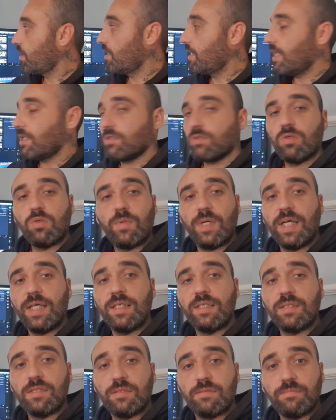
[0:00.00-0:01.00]
and as
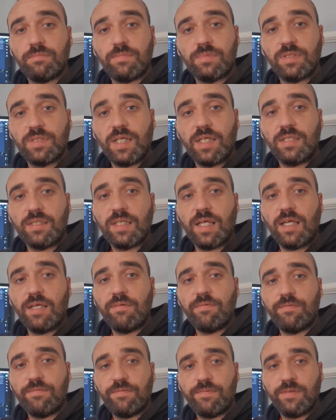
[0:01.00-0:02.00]
always stay
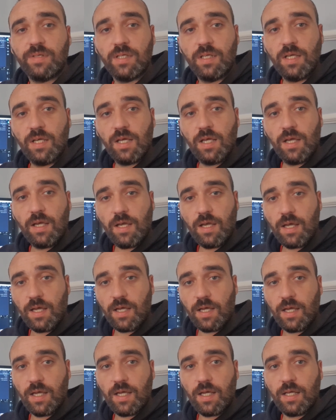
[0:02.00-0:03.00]
safe
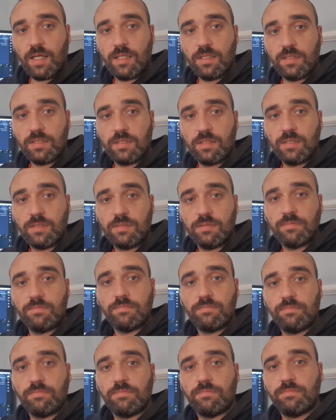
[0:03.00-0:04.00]
and
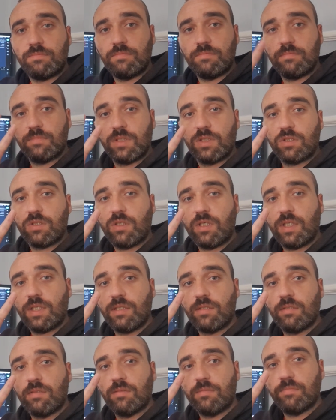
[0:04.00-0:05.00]
enjoy.
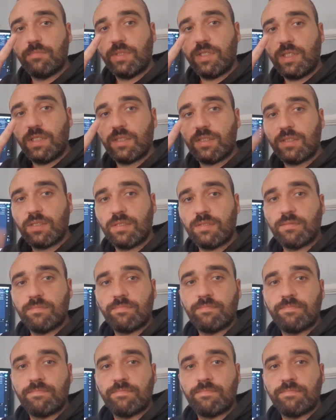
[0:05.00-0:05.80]
Peace.